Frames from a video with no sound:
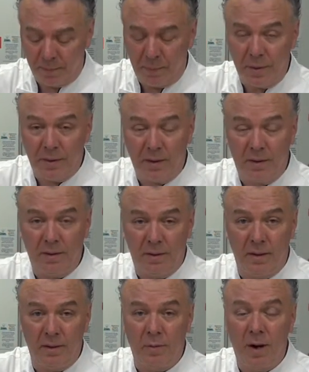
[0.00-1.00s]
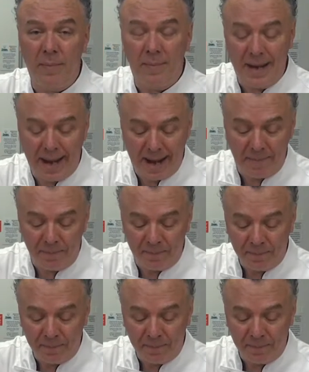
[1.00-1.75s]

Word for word: put the, the grape name